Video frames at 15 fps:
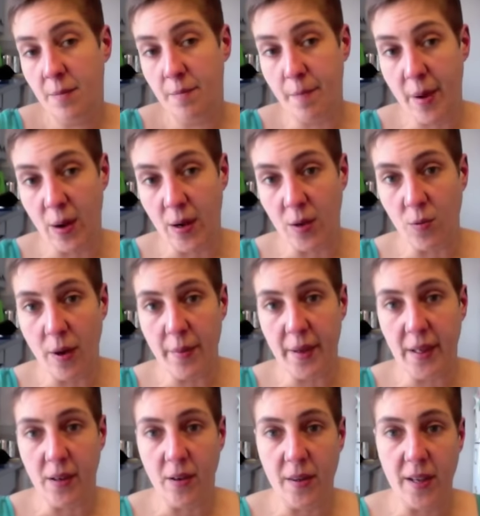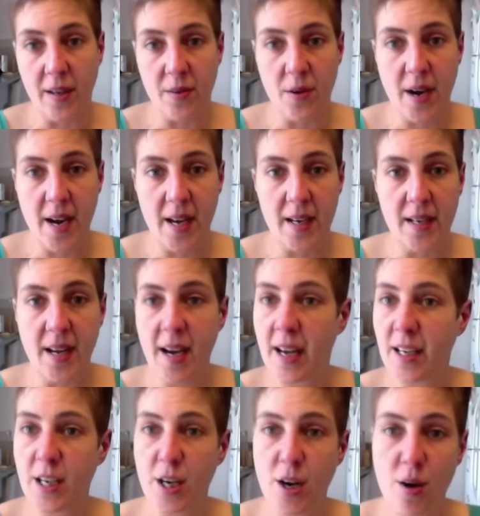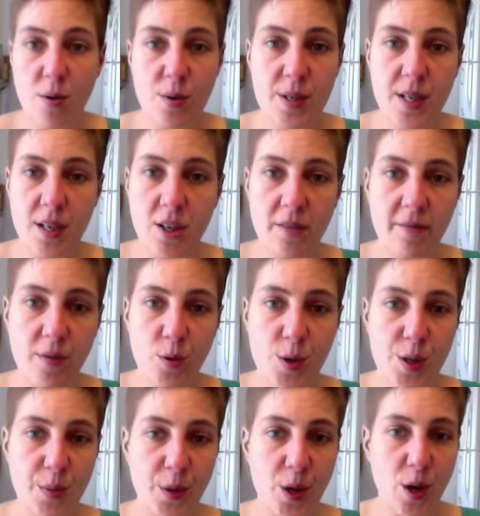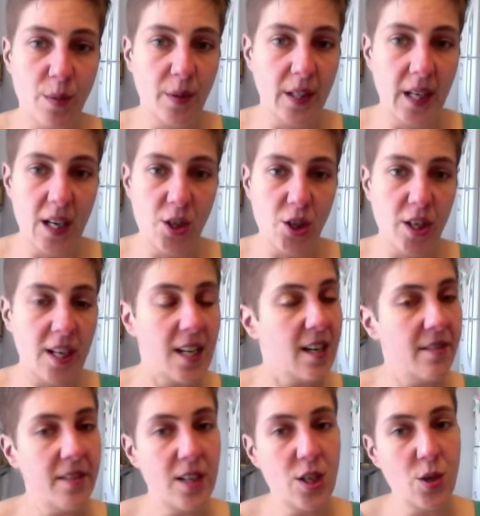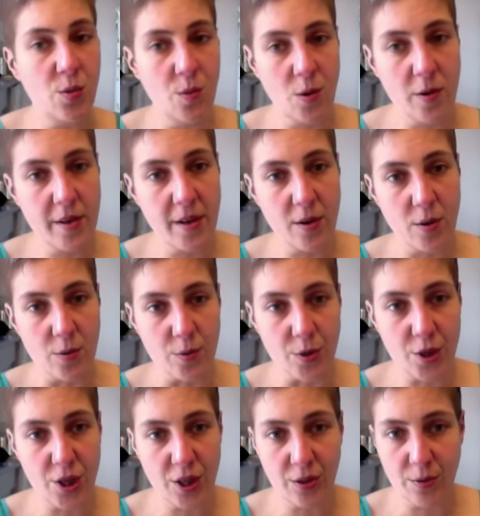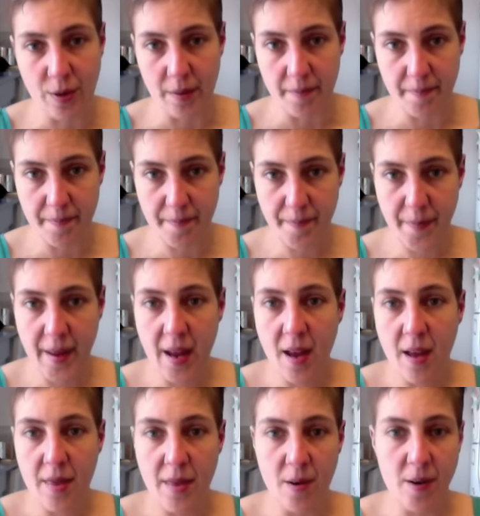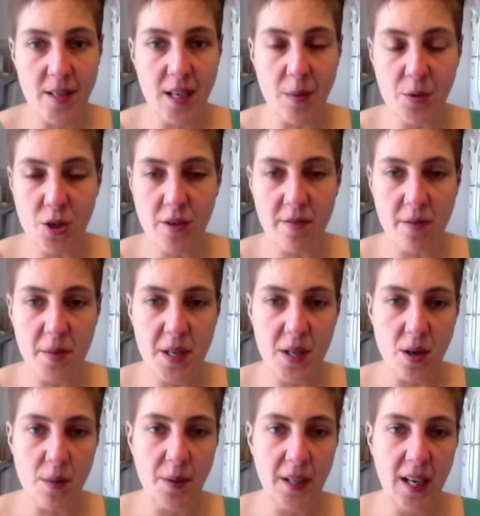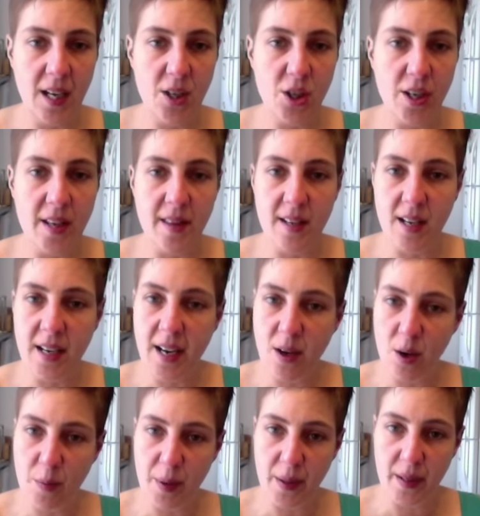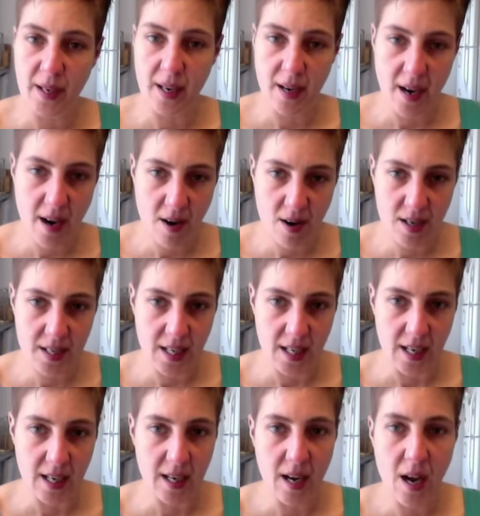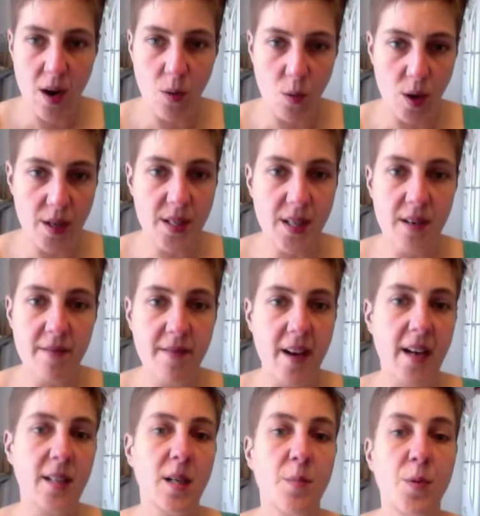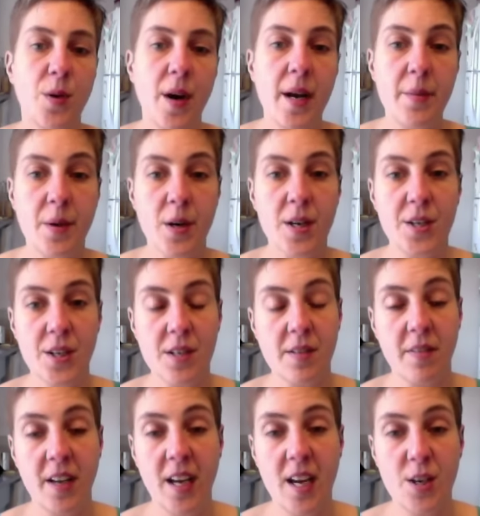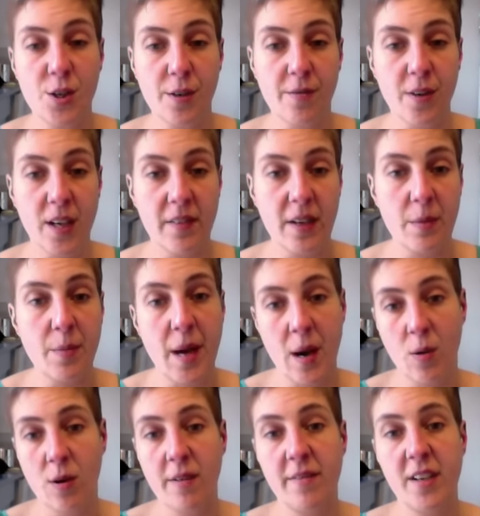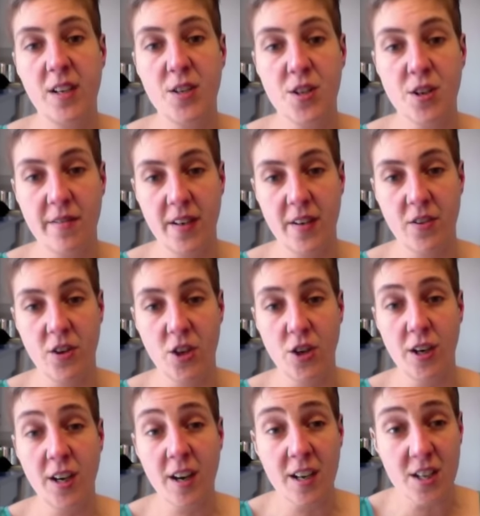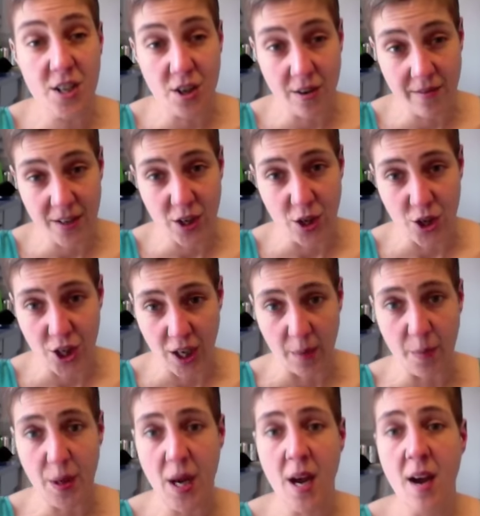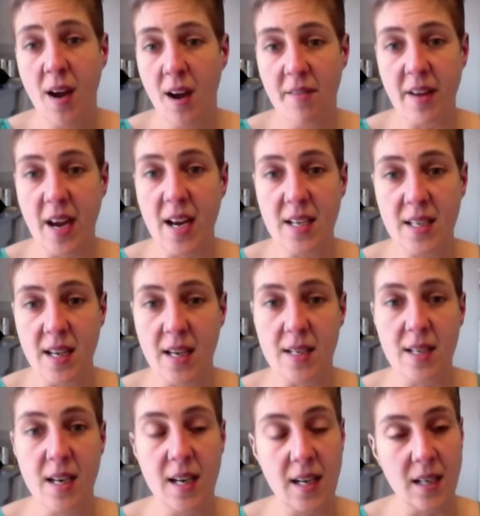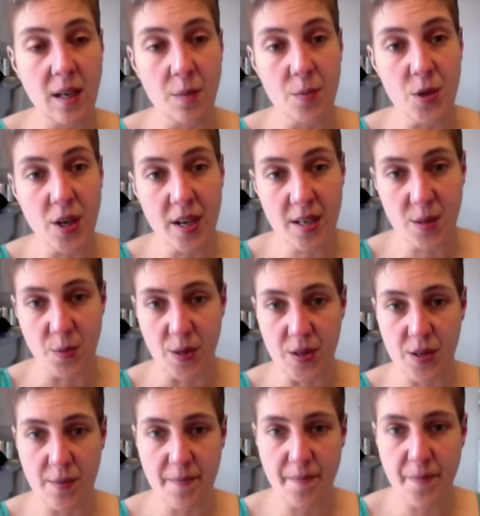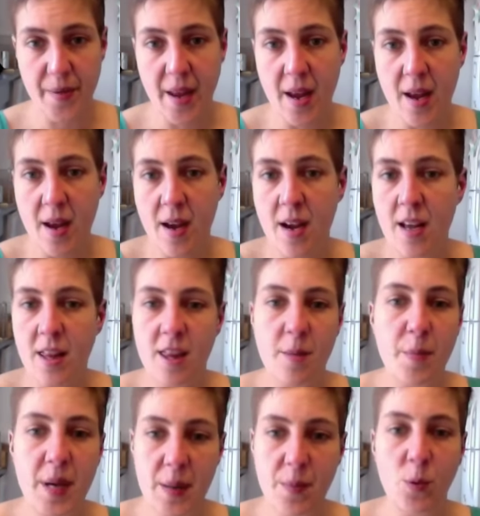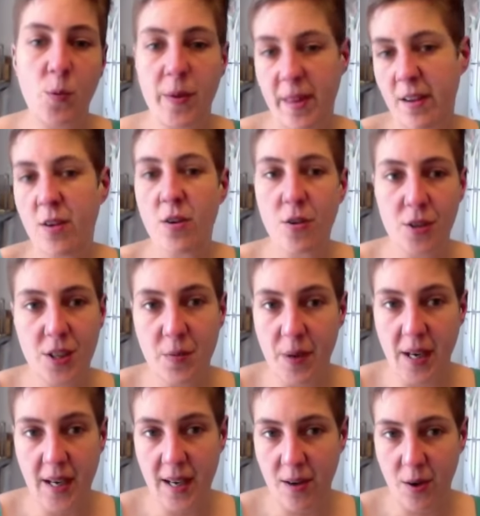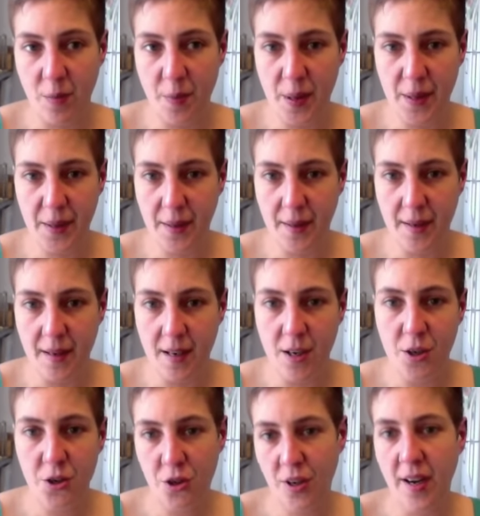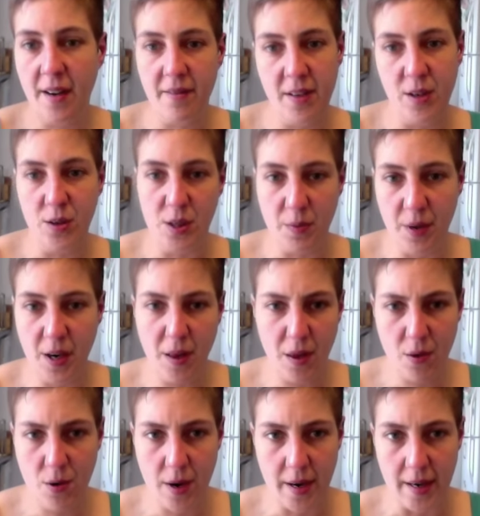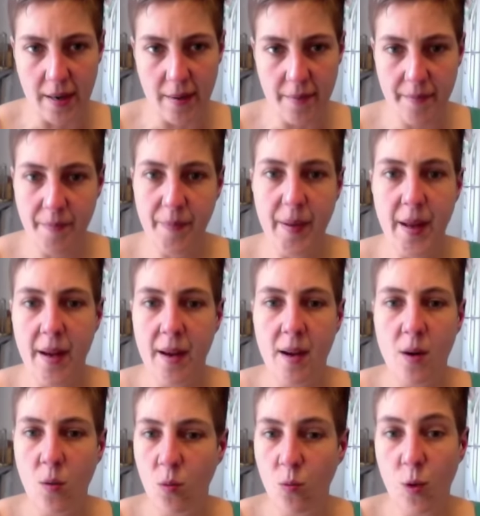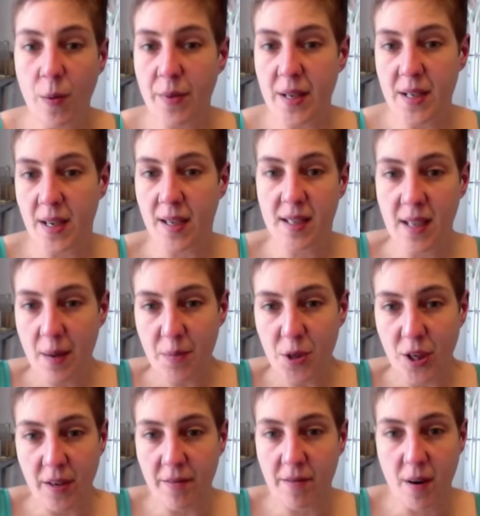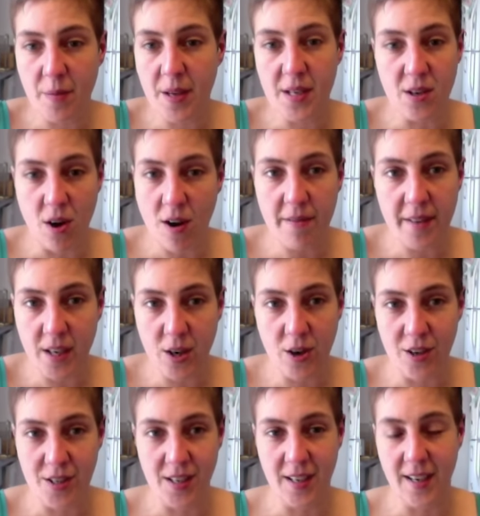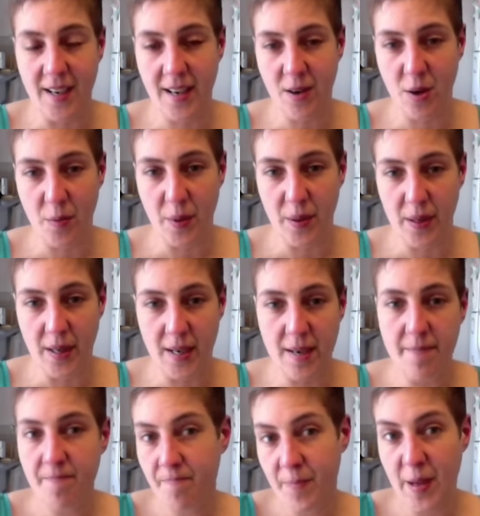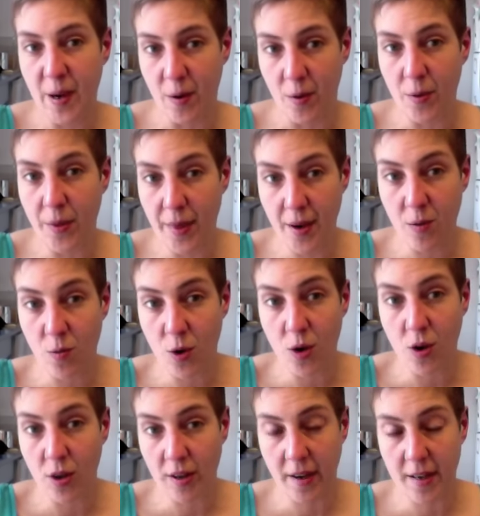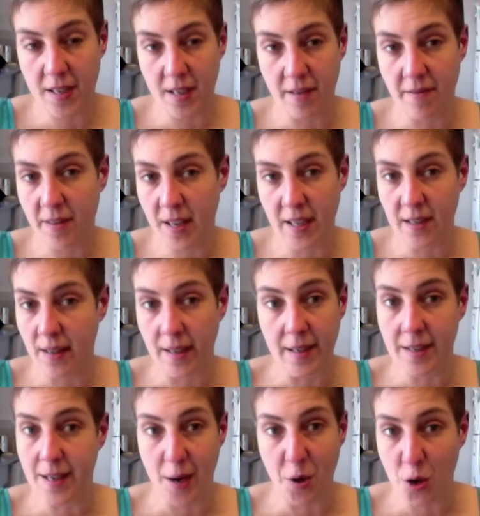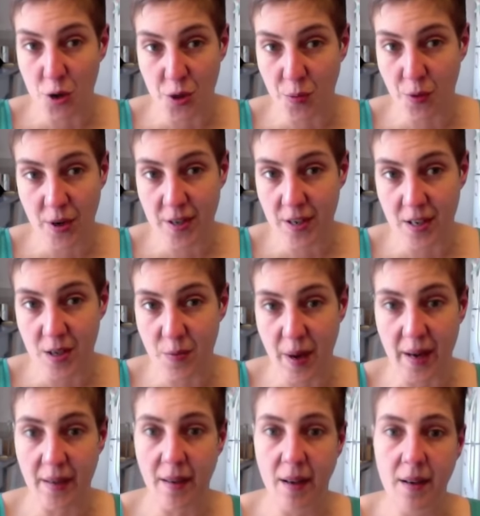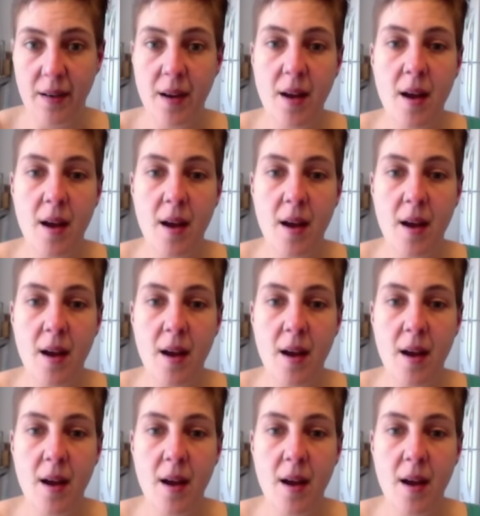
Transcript: Married women, on the other hand, had no such enforceable obligation even toward their own children. Their exemption from this obligation and the accountability inherent in it was, in fact, a primary justification for giving power of conservatorship of assets and income to husbands. The people with the ultimate accountability should have the ultimate authority. Women's exemption from this often costly accountability, you know, there were all kinds of things like debtors' prisons back then,